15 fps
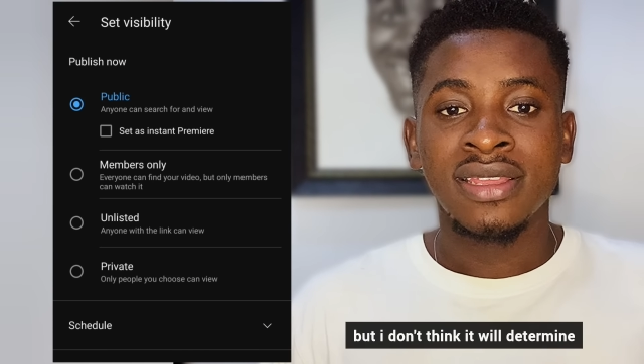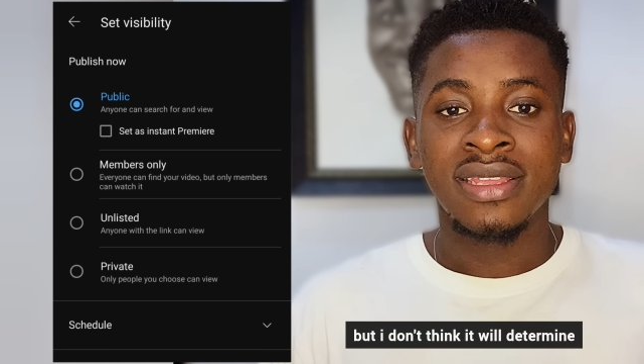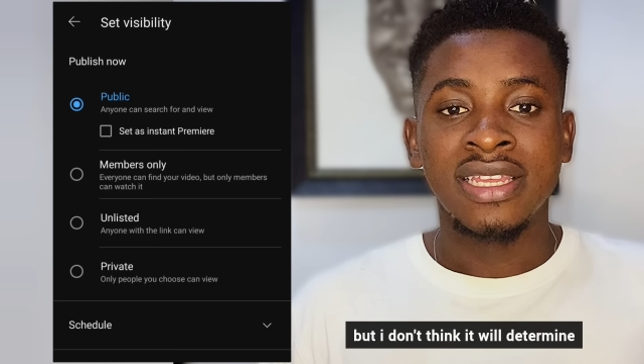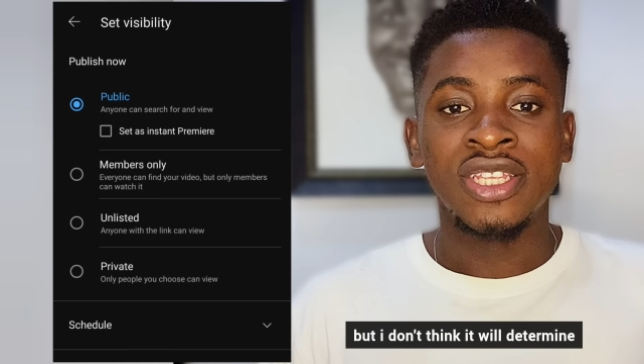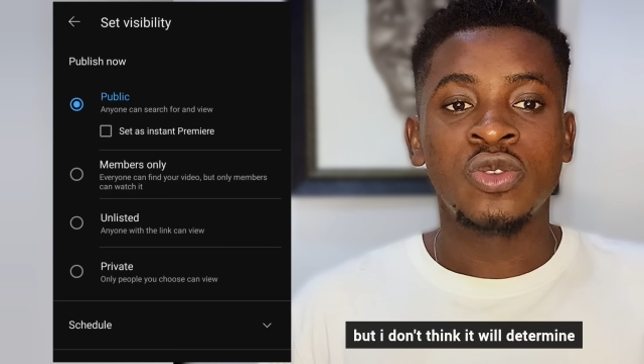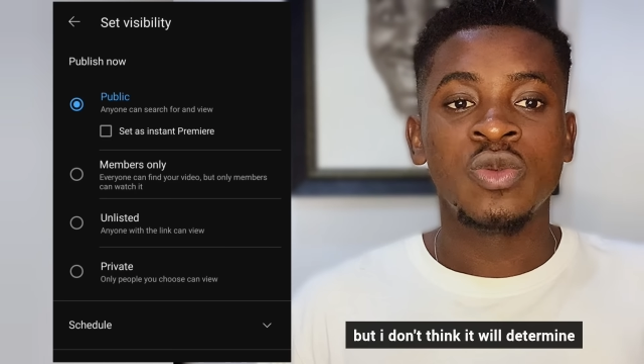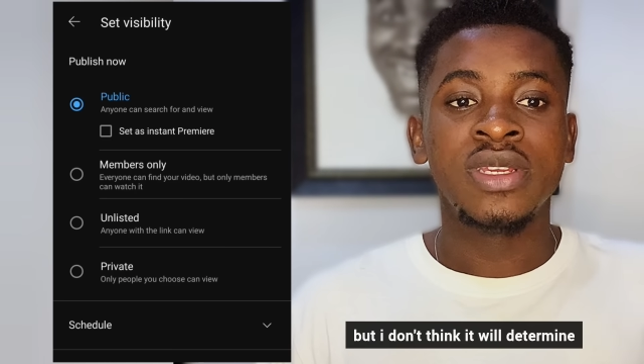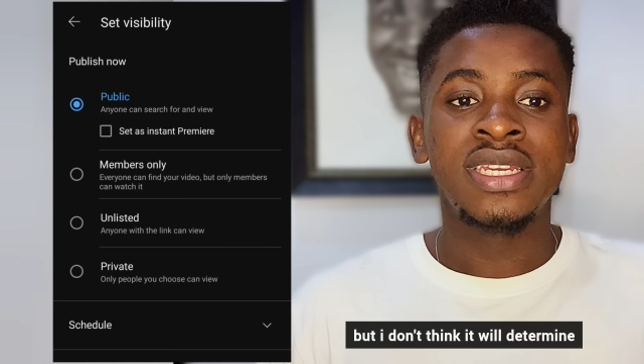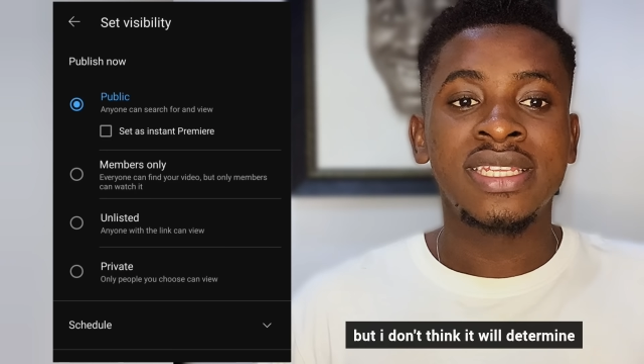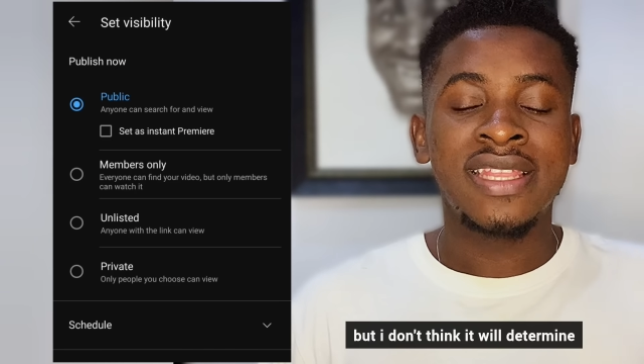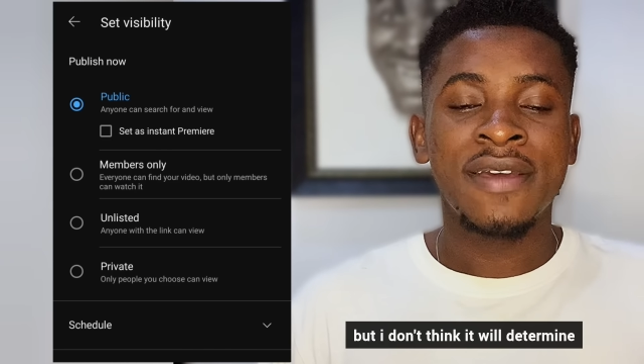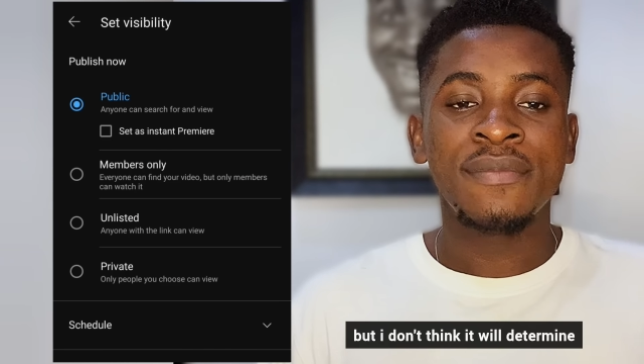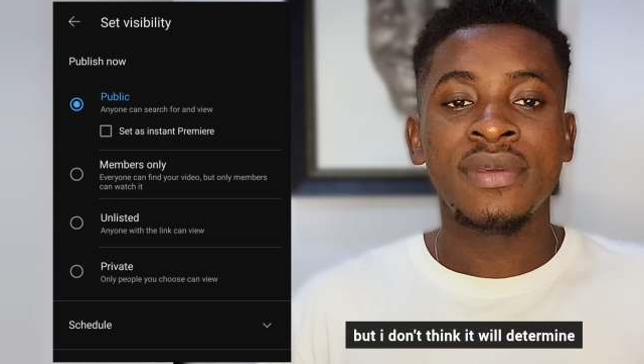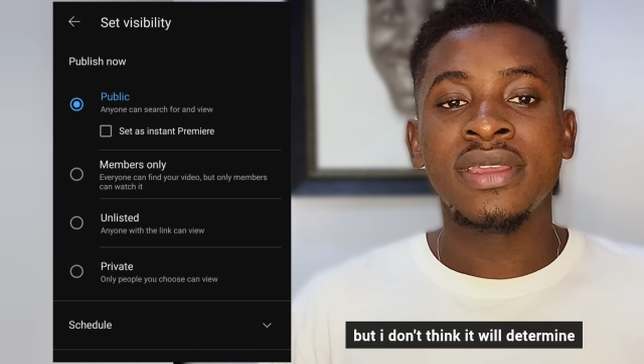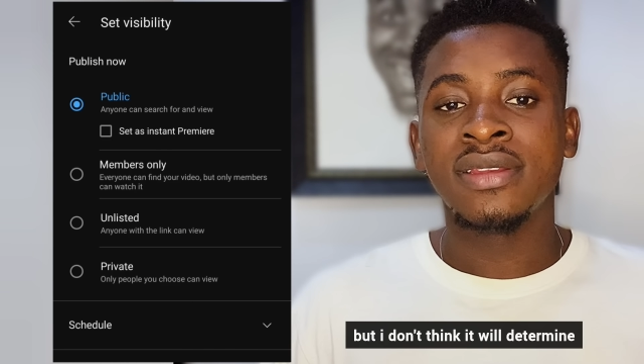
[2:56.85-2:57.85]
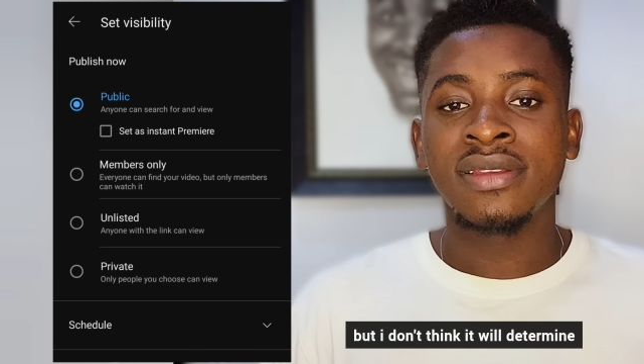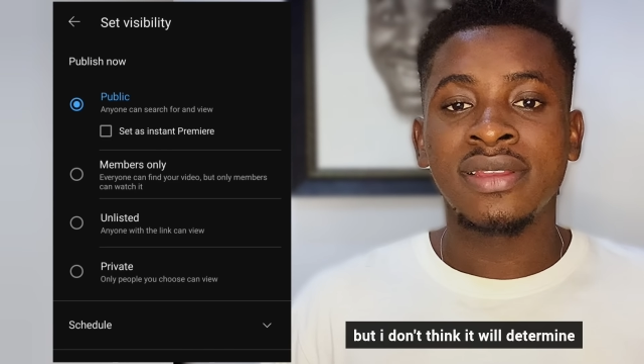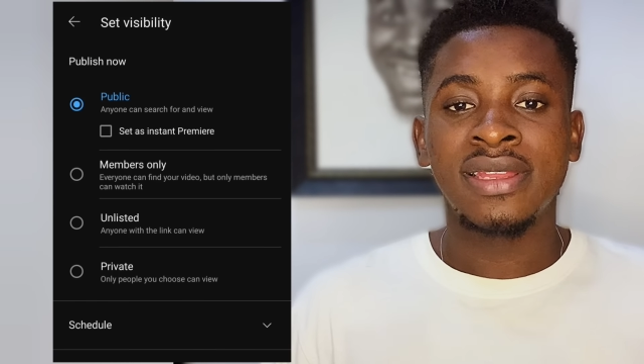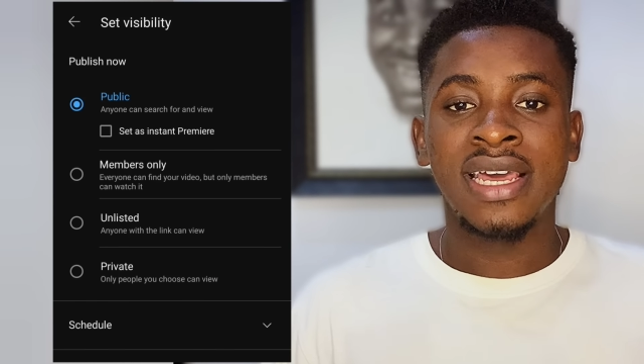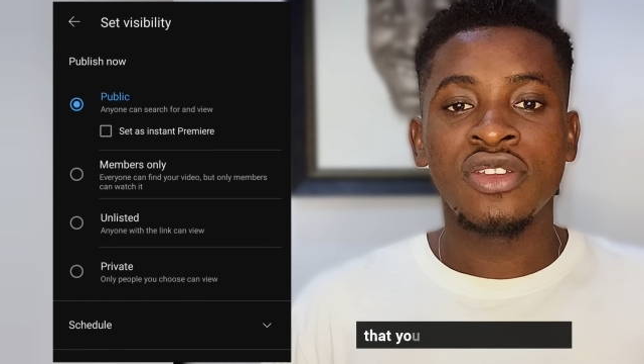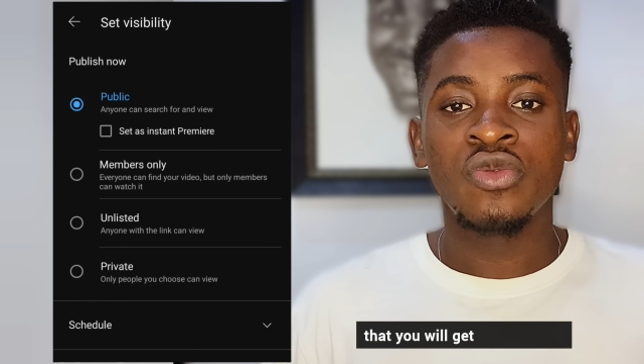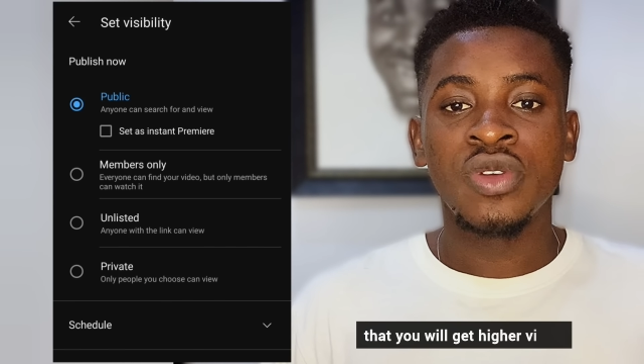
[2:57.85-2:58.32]
it will determine
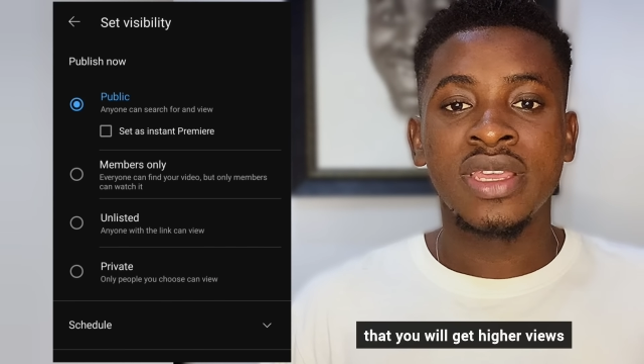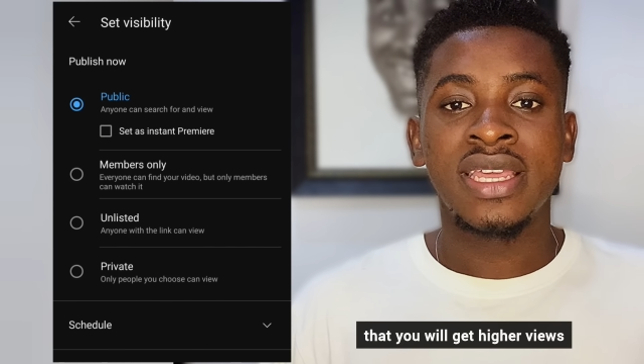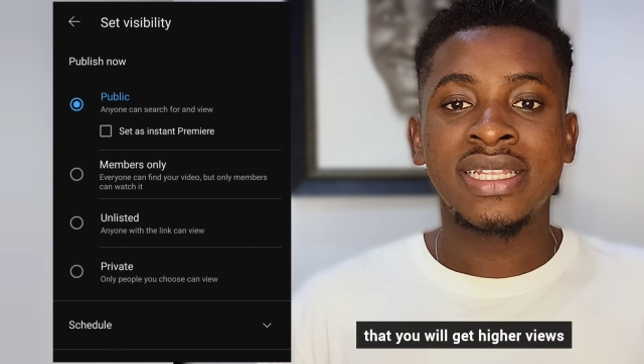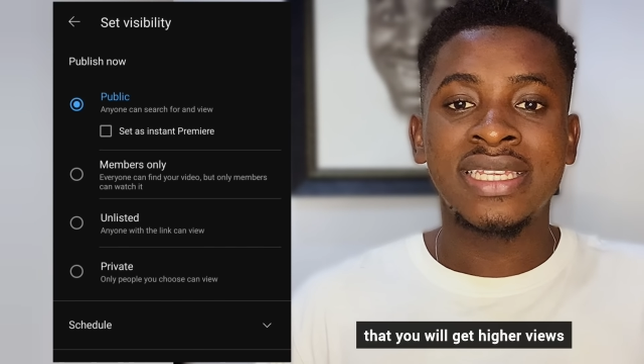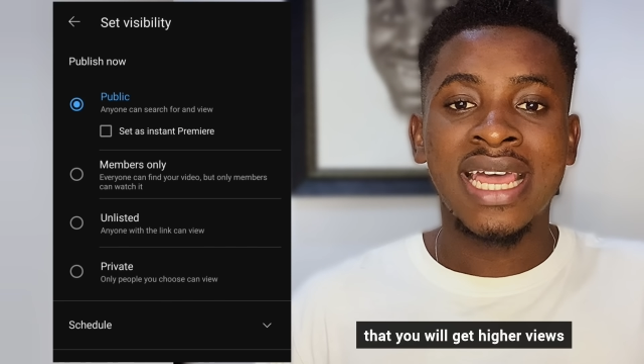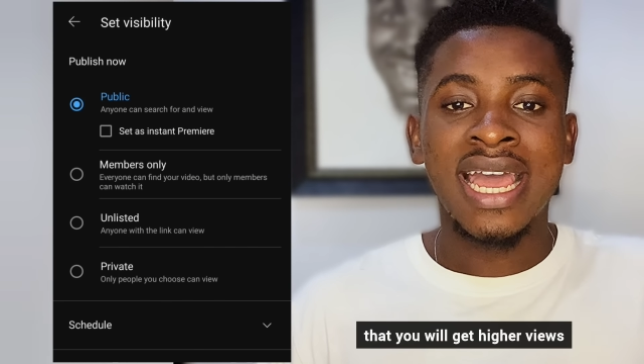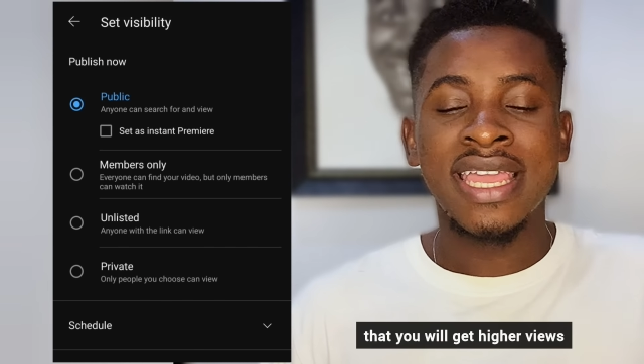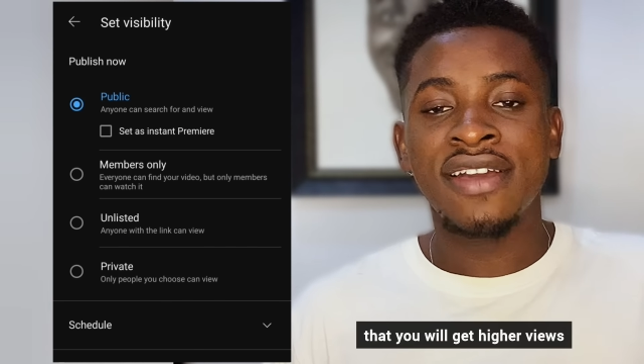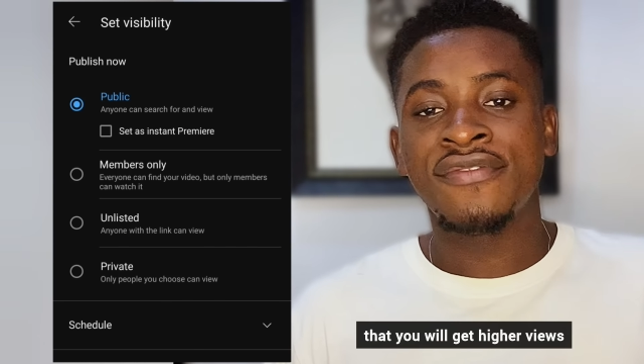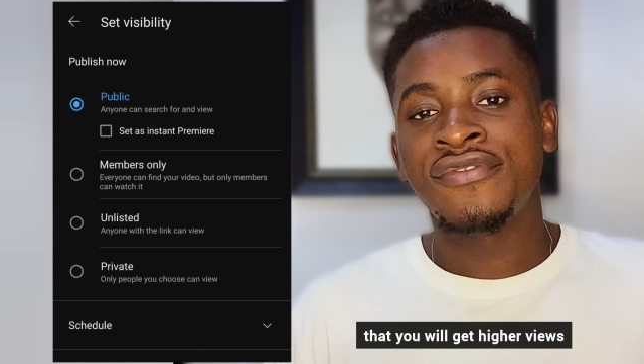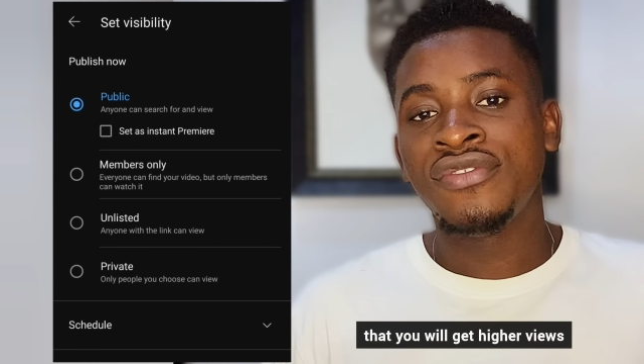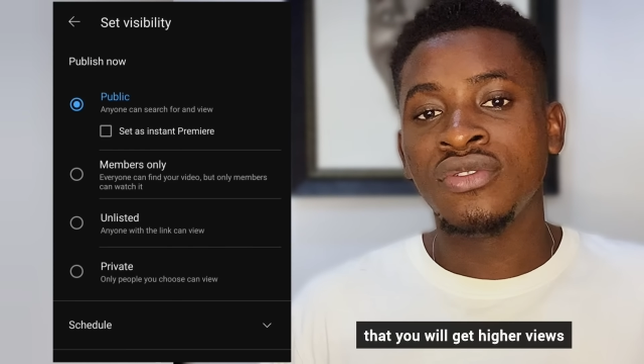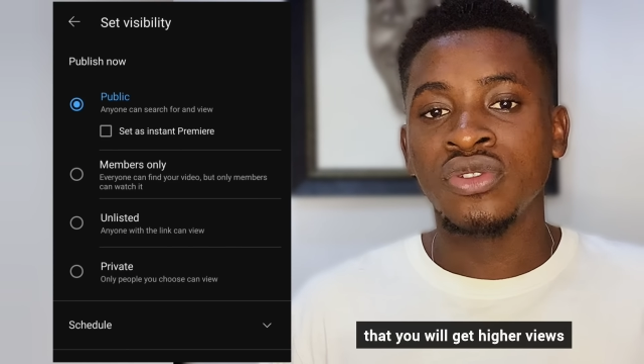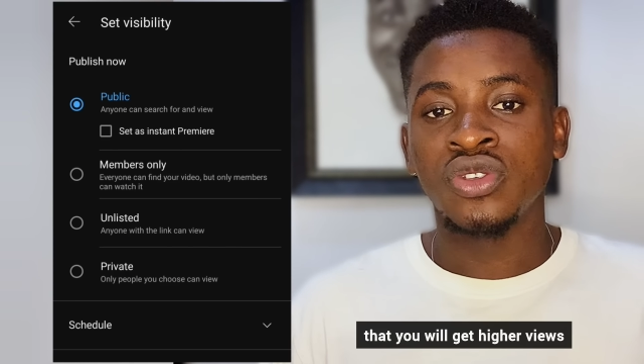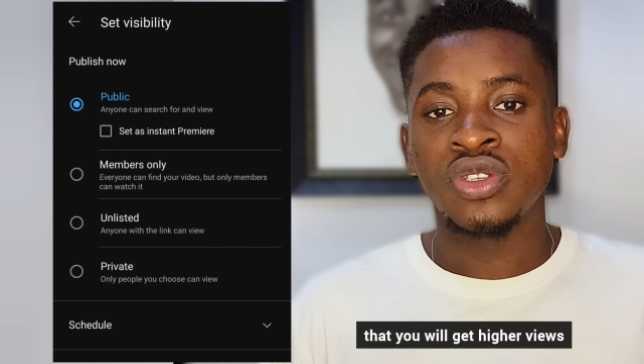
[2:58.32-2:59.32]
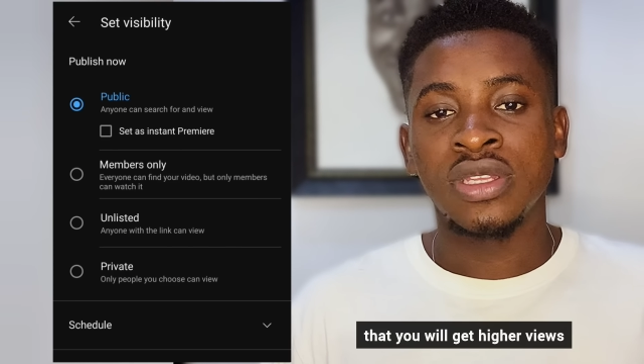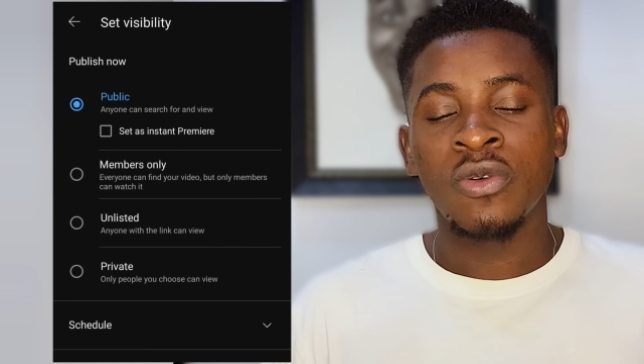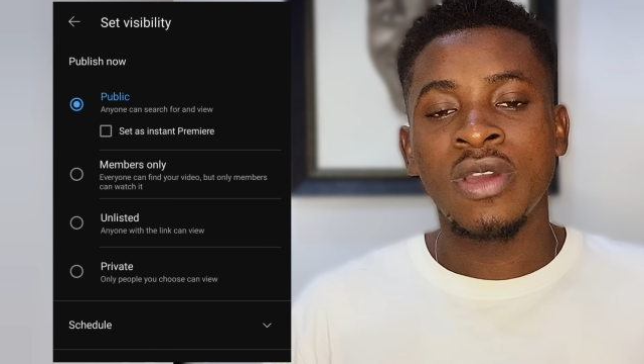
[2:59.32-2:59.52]
that you will get higher views